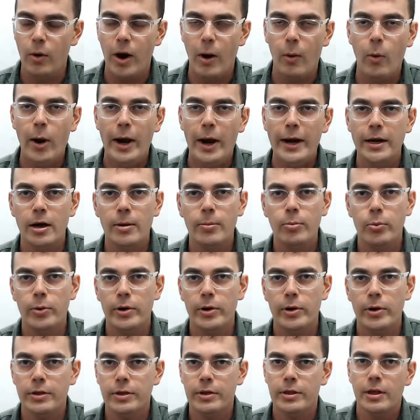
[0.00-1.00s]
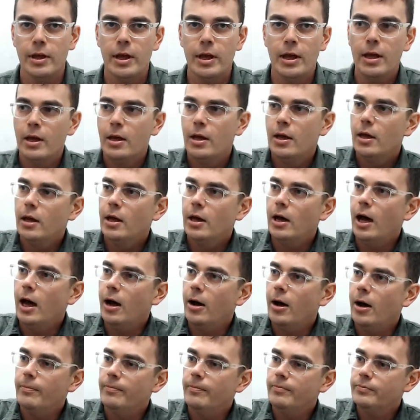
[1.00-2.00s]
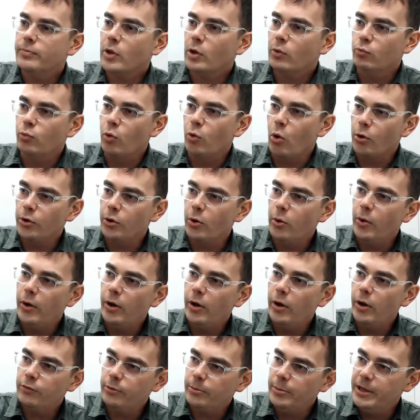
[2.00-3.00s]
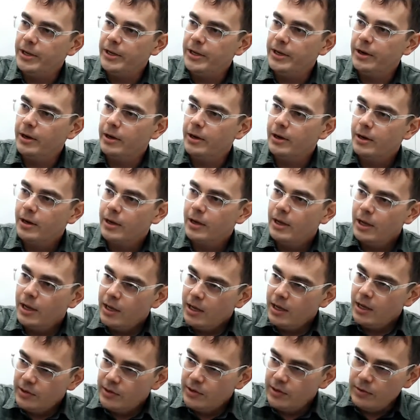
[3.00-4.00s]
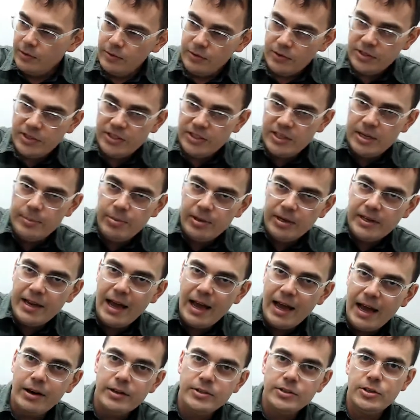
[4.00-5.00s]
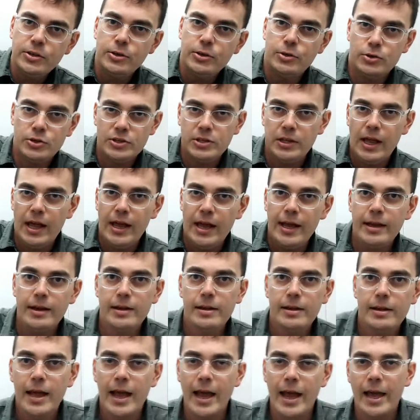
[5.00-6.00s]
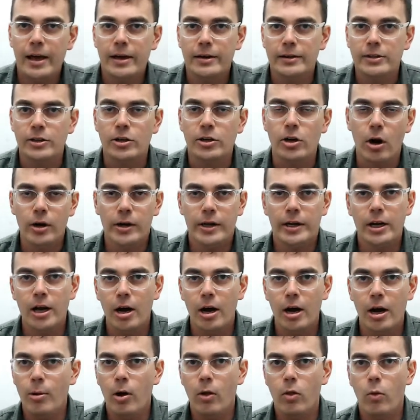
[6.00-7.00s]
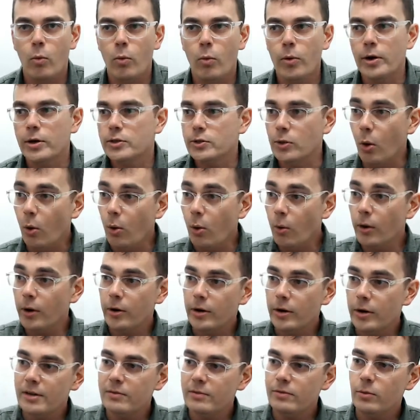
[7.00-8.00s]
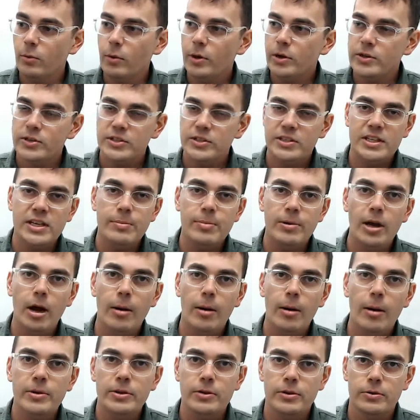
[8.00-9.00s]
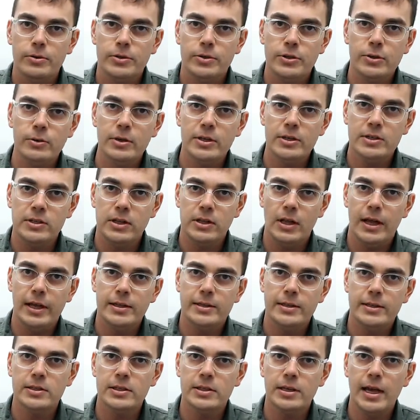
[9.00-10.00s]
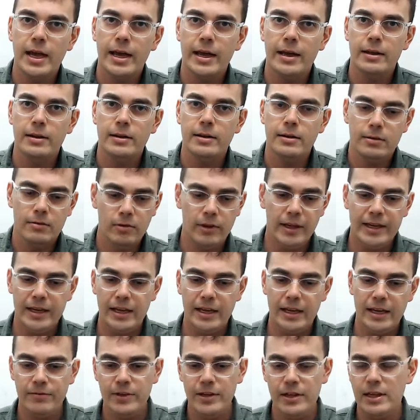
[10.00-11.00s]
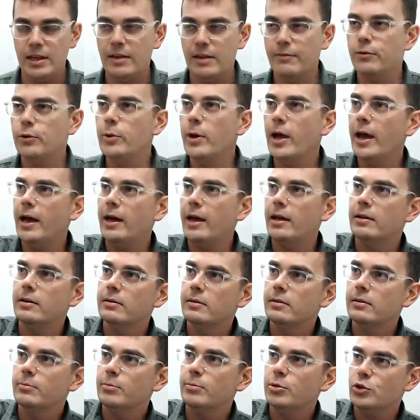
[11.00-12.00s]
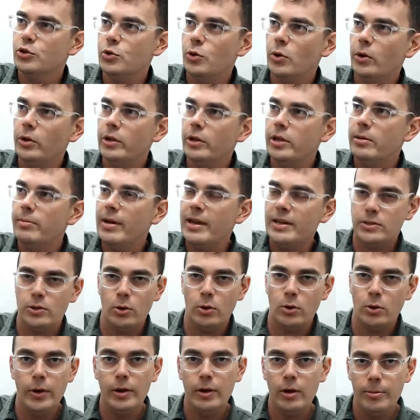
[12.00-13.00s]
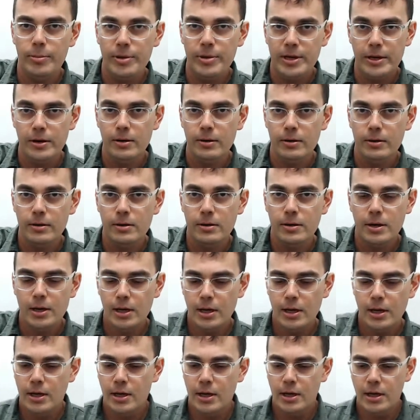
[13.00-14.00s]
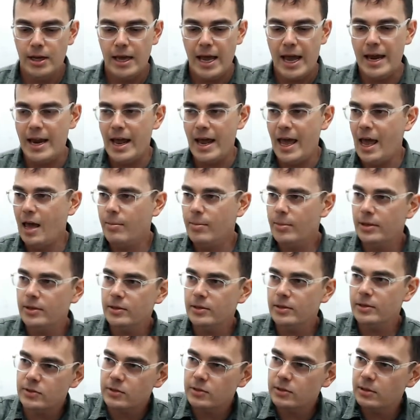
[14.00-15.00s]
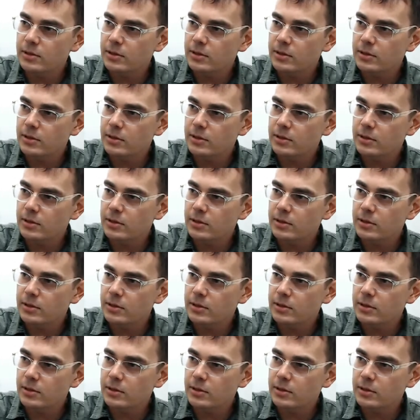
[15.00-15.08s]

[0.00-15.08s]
wind up with rotor oil from here seeping down into your slide and gunking up all the works, or even worse, seeping up into your tuning slides. And like if you had petroleum-based oil up here and Hetman's